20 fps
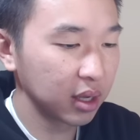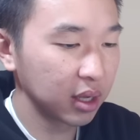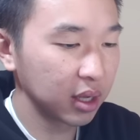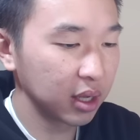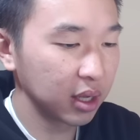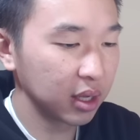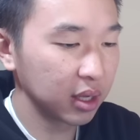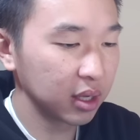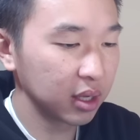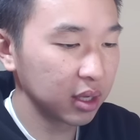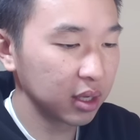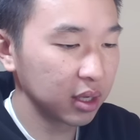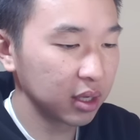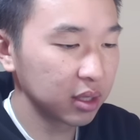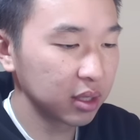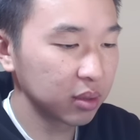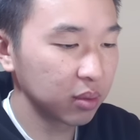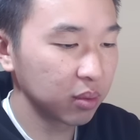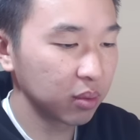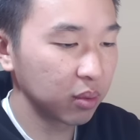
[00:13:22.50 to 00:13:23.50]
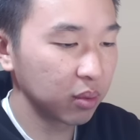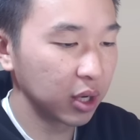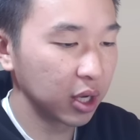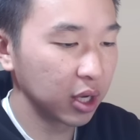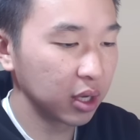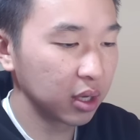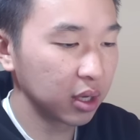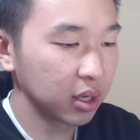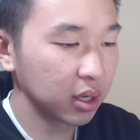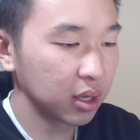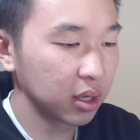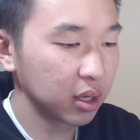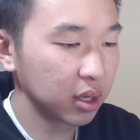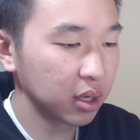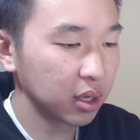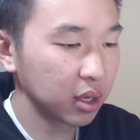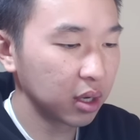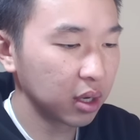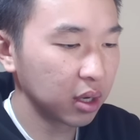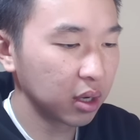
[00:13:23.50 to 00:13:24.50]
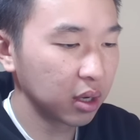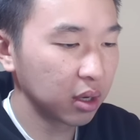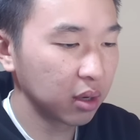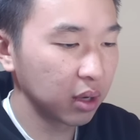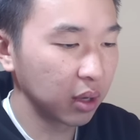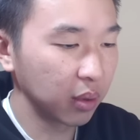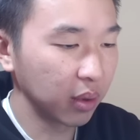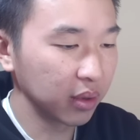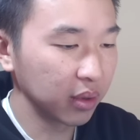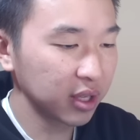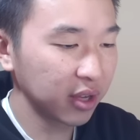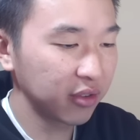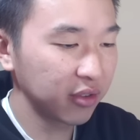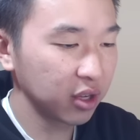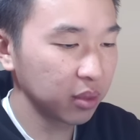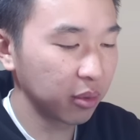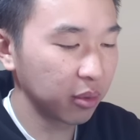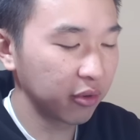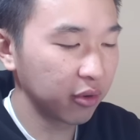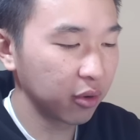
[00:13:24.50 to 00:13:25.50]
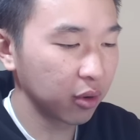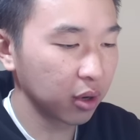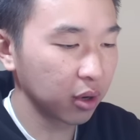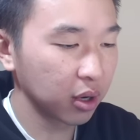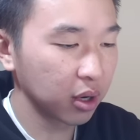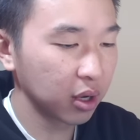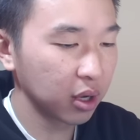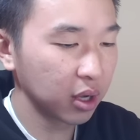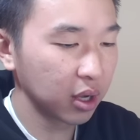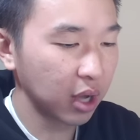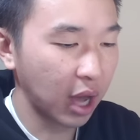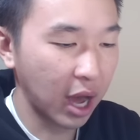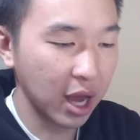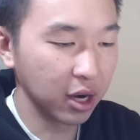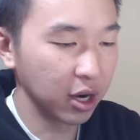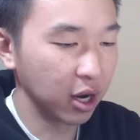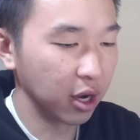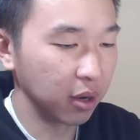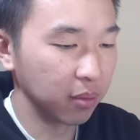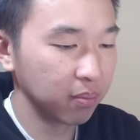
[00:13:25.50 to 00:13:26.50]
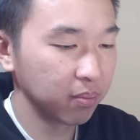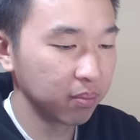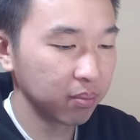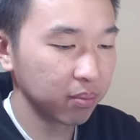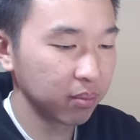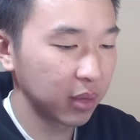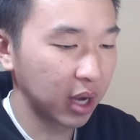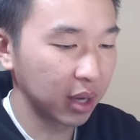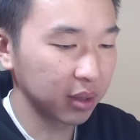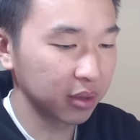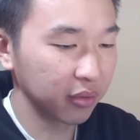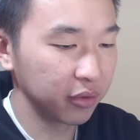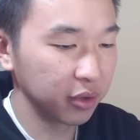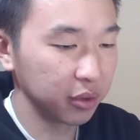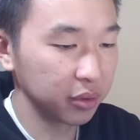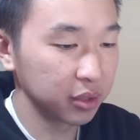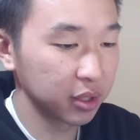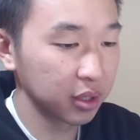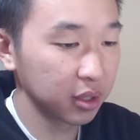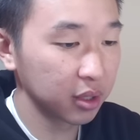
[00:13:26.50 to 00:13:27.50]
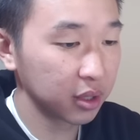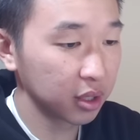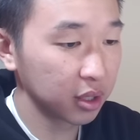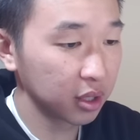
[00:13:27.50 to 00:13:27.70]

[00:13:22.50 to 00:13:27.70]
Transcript: It is what? Wait, what was I feeling before? I don't know. I'm confused.